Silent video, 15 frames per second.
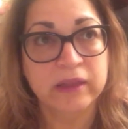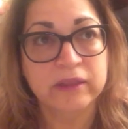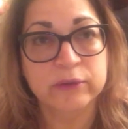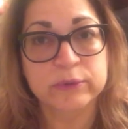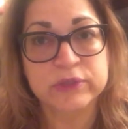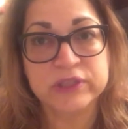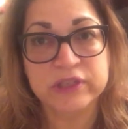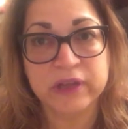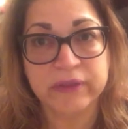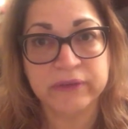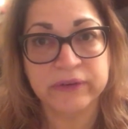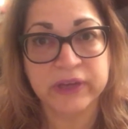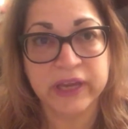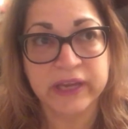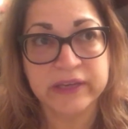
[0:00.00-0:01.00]
There was
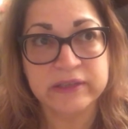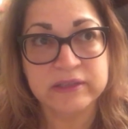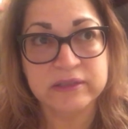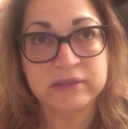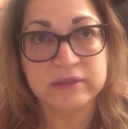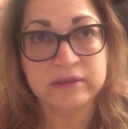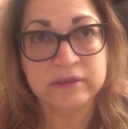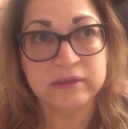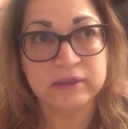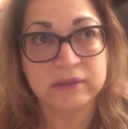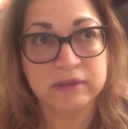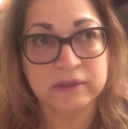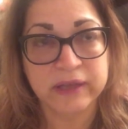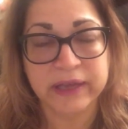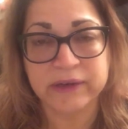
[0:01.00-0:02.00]
another case,
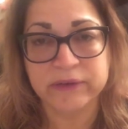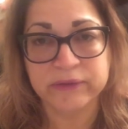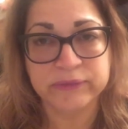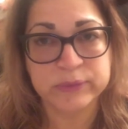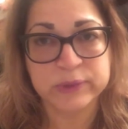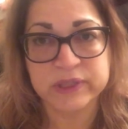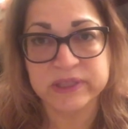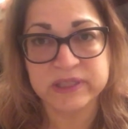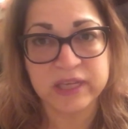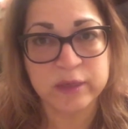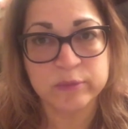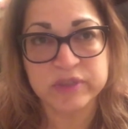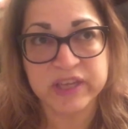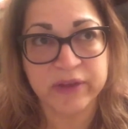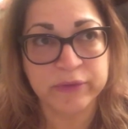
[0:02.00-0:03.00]
and I don't know if it was the
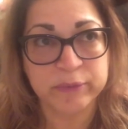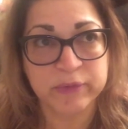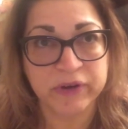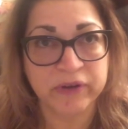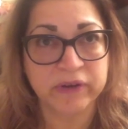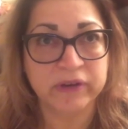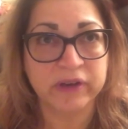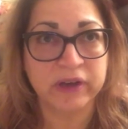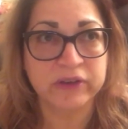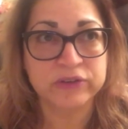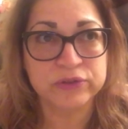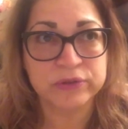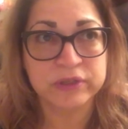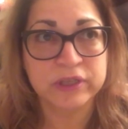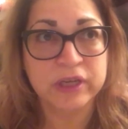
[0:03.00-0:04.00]
same South American
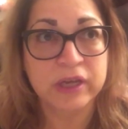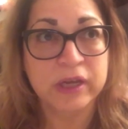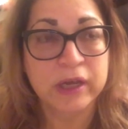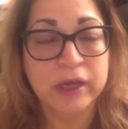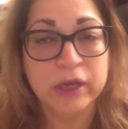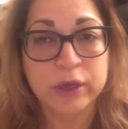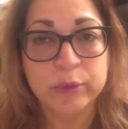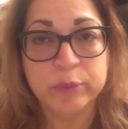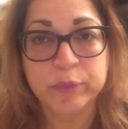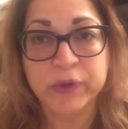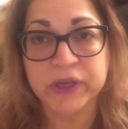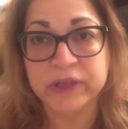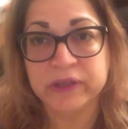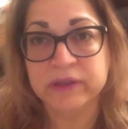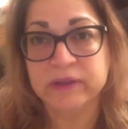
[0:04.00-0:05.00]
country,
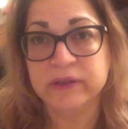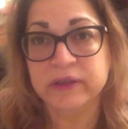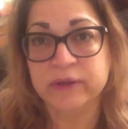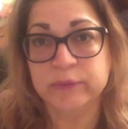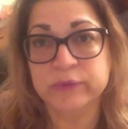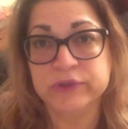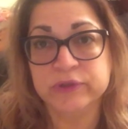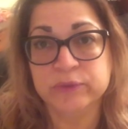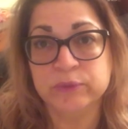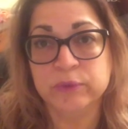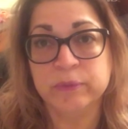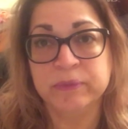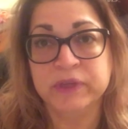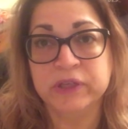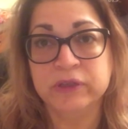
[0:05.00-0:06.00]
but it was a
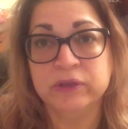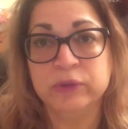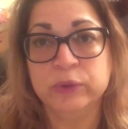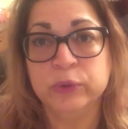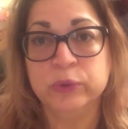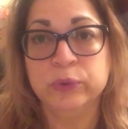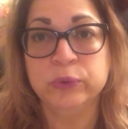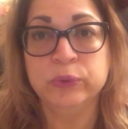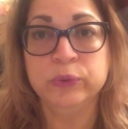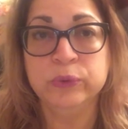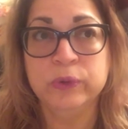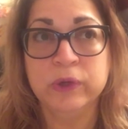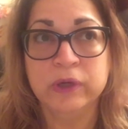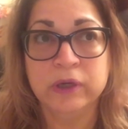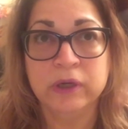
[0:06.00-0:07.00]
woman
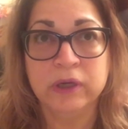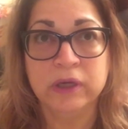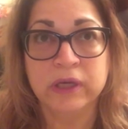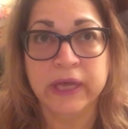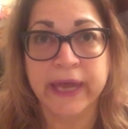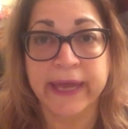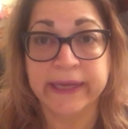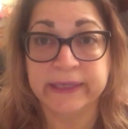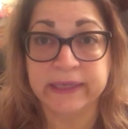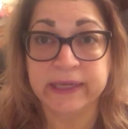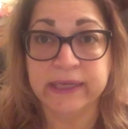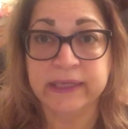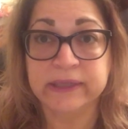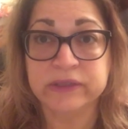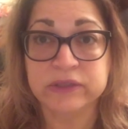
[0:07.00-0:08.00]
who had
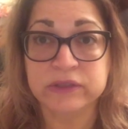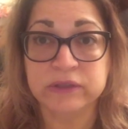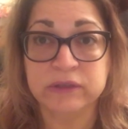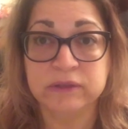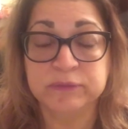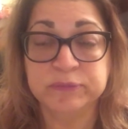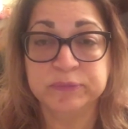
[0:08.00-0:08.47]
cancer,